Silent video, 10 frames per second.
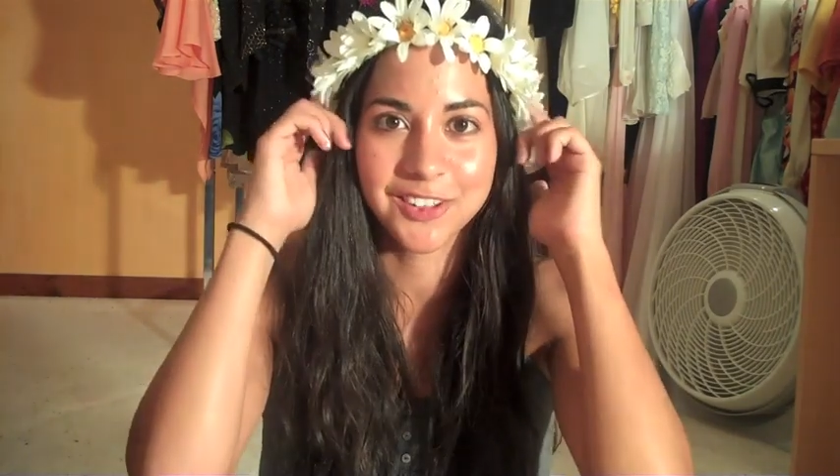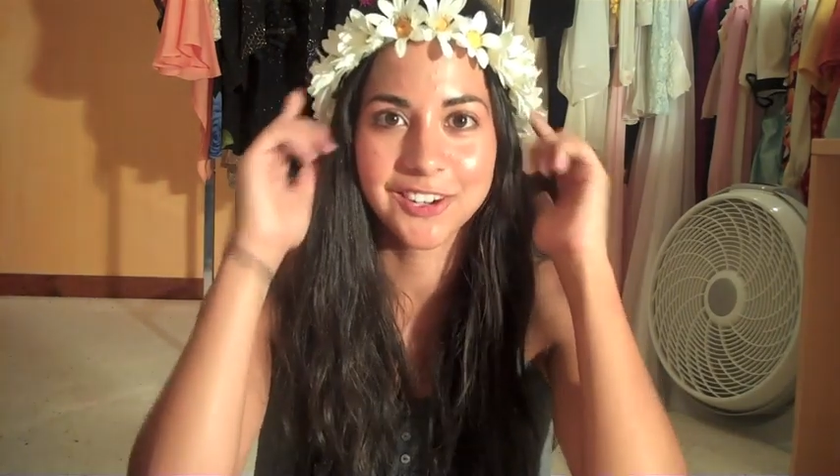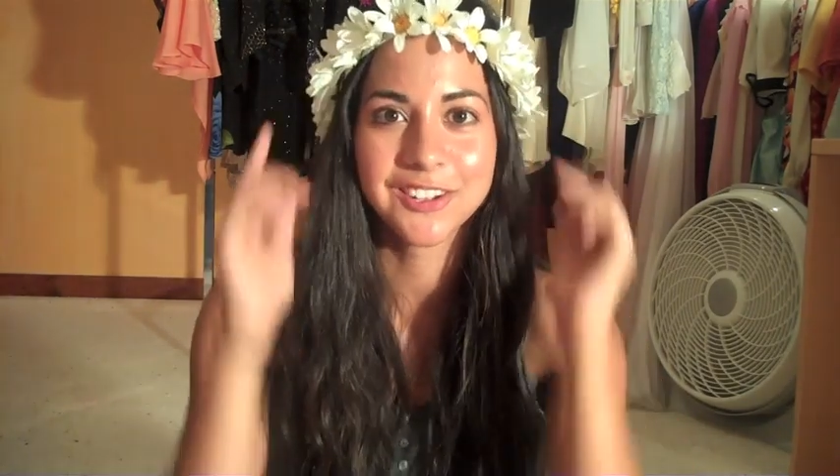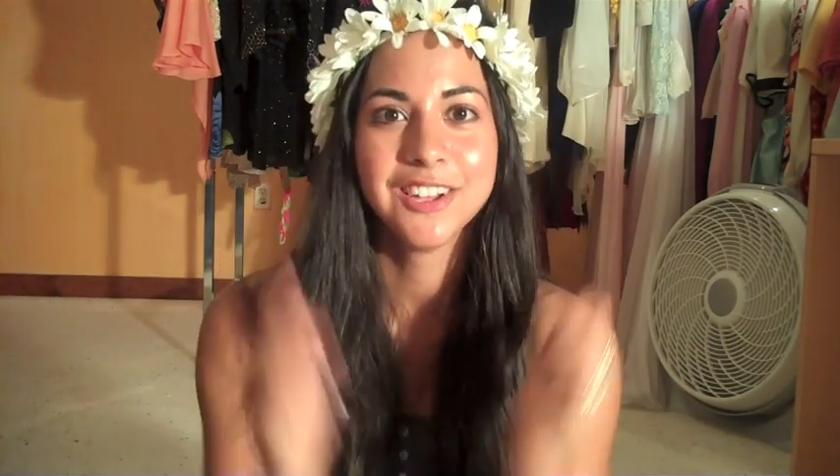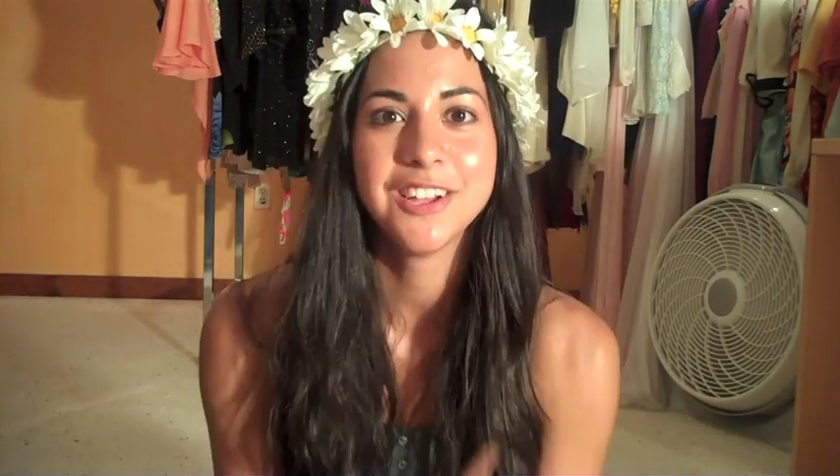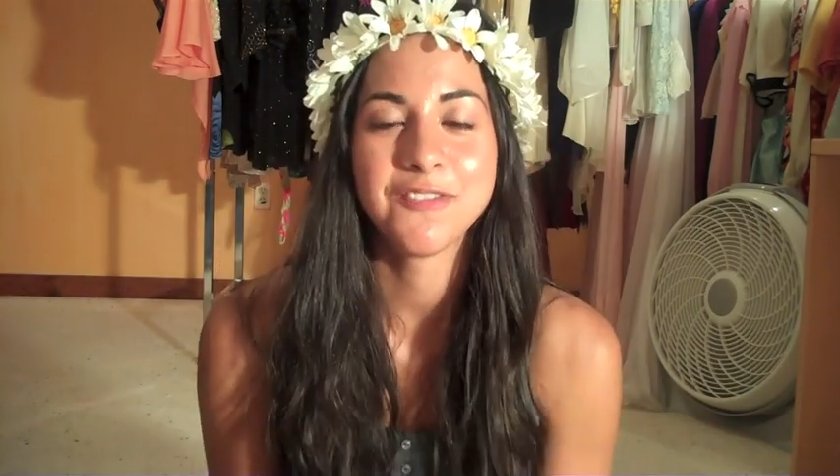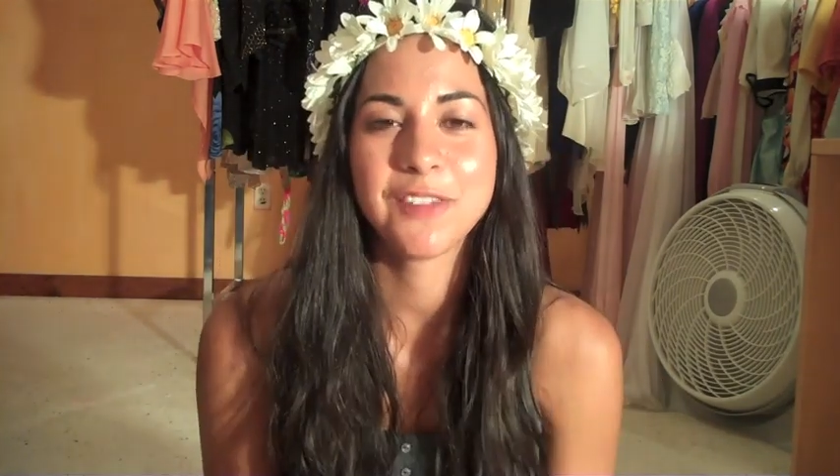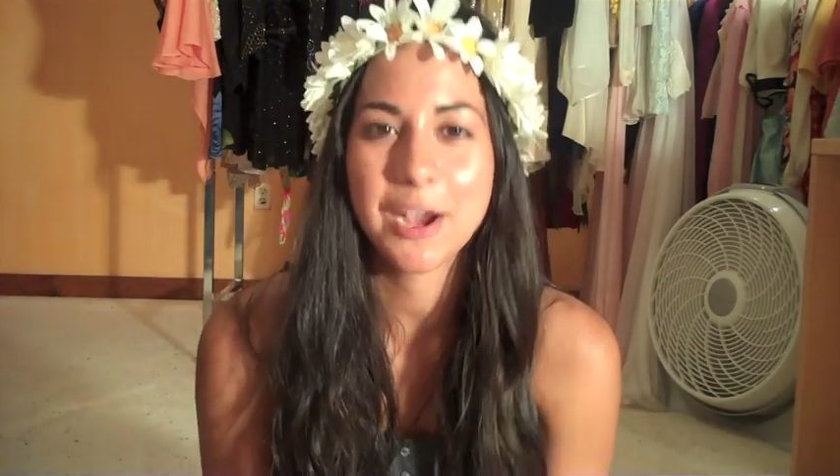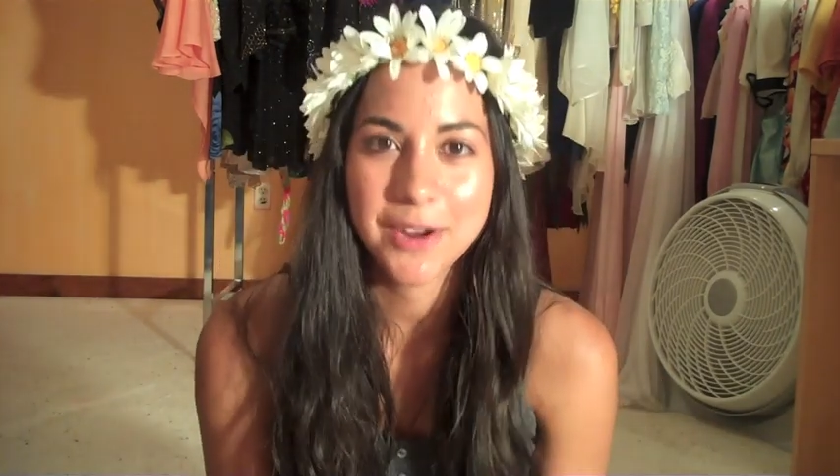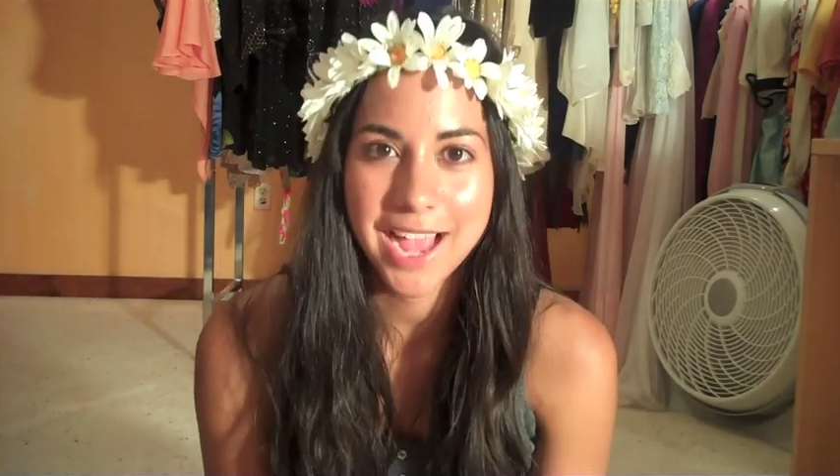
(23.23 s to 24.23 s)
a little
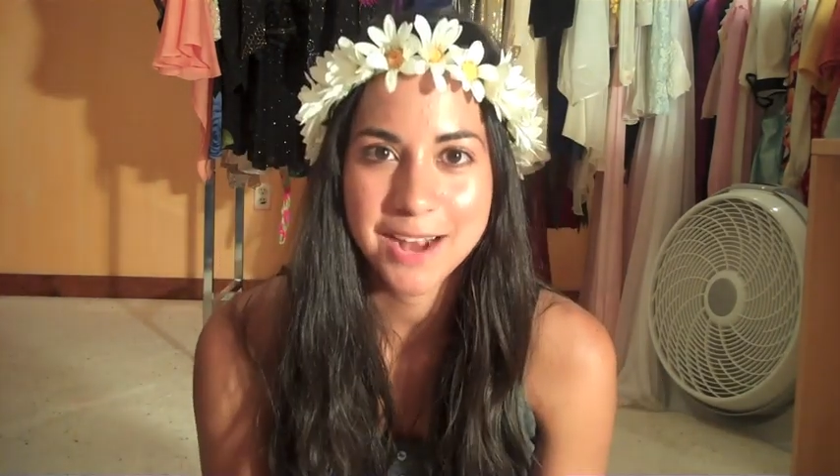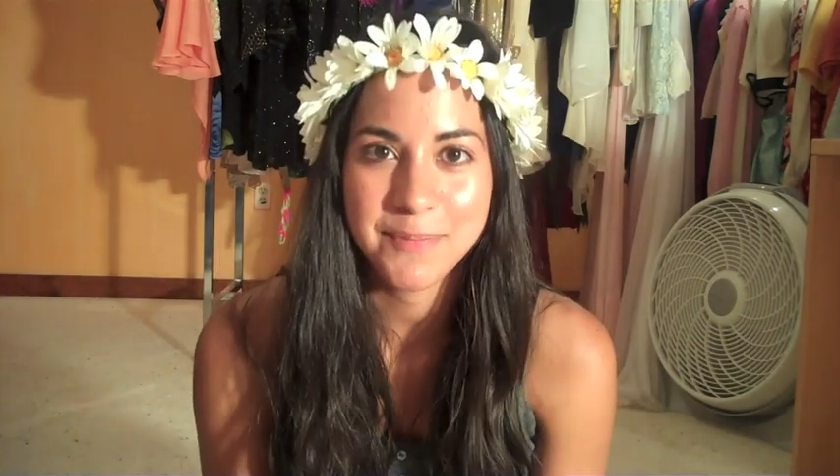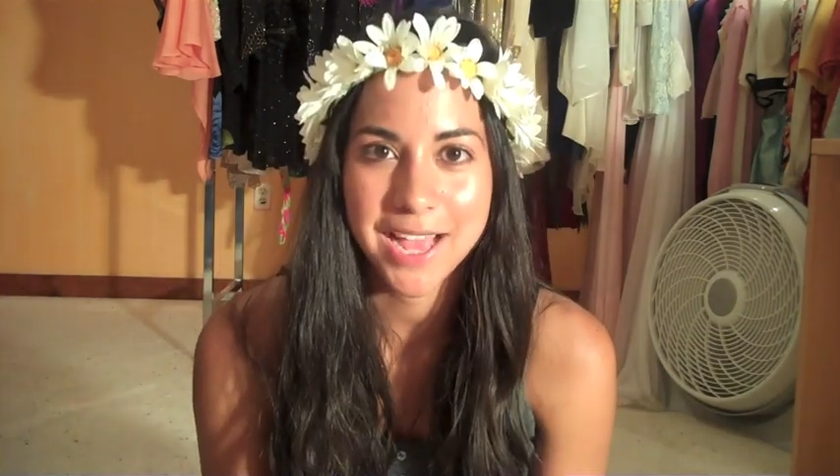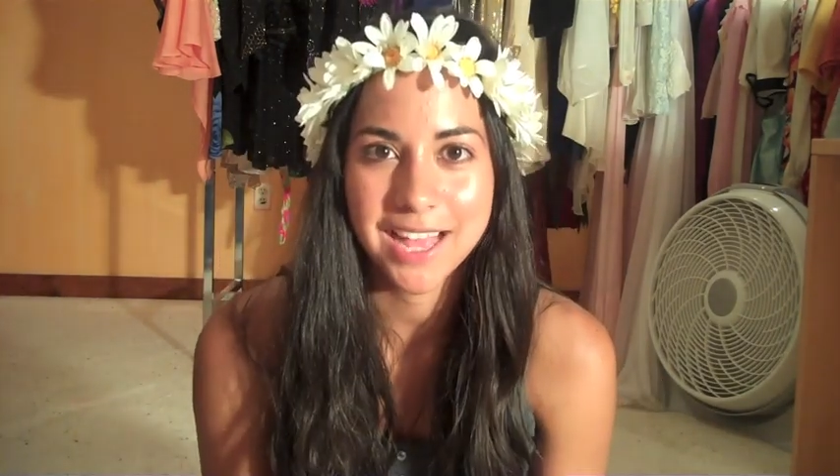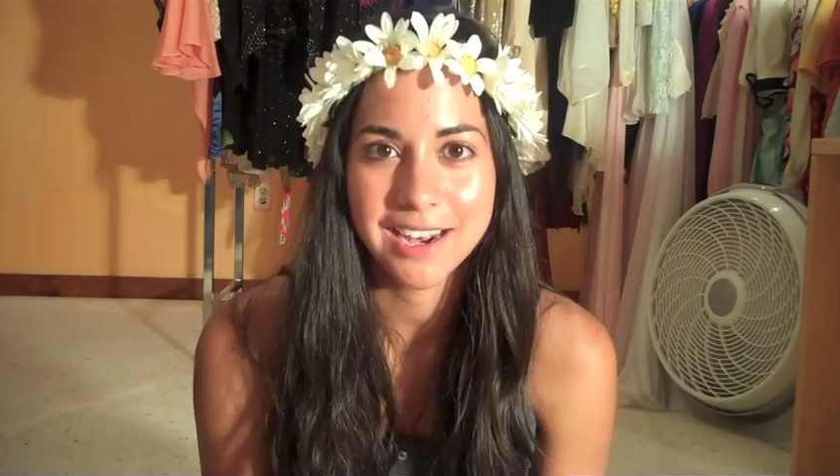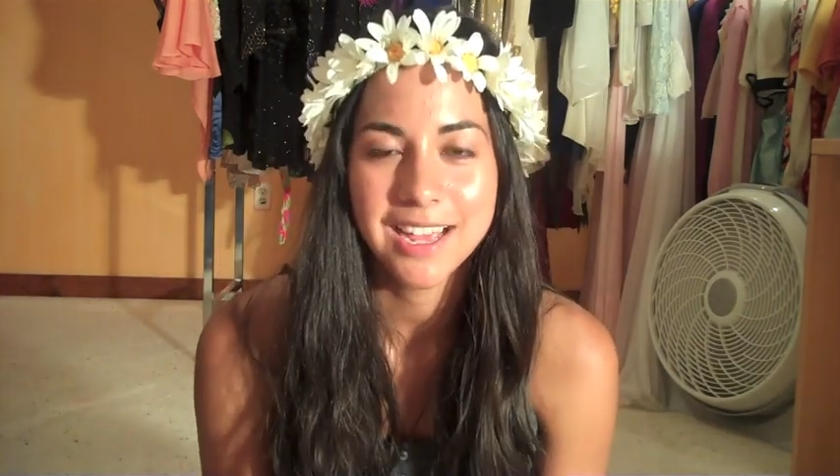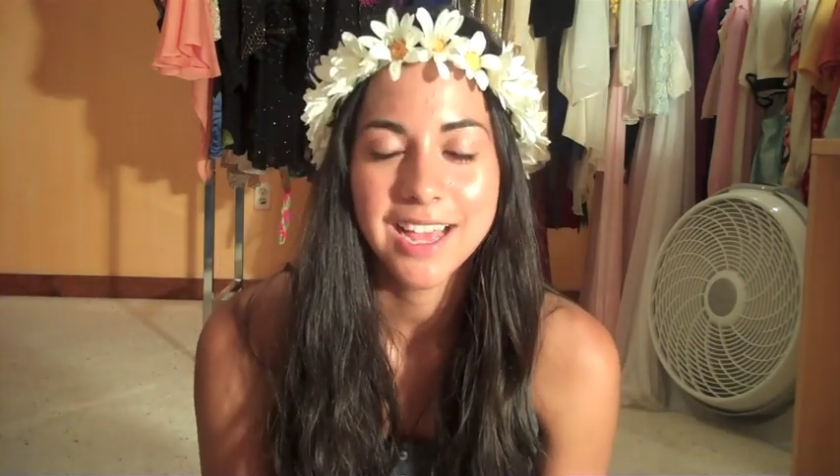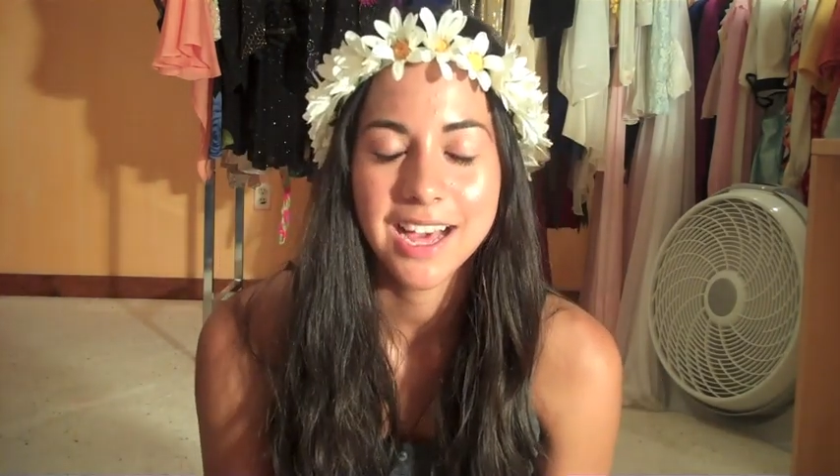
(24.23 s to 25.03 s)
flower headband